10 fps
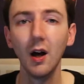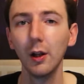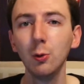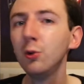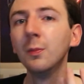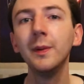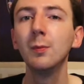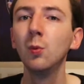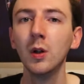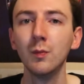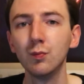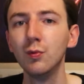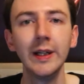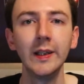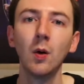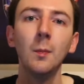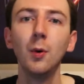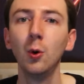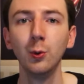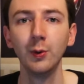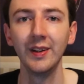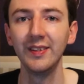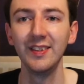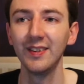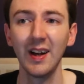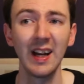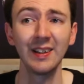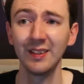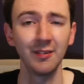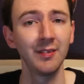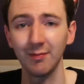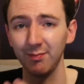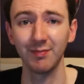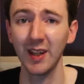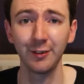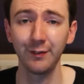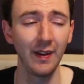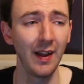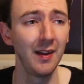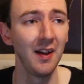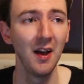I know some people weren't really on board with the design, and that's fair.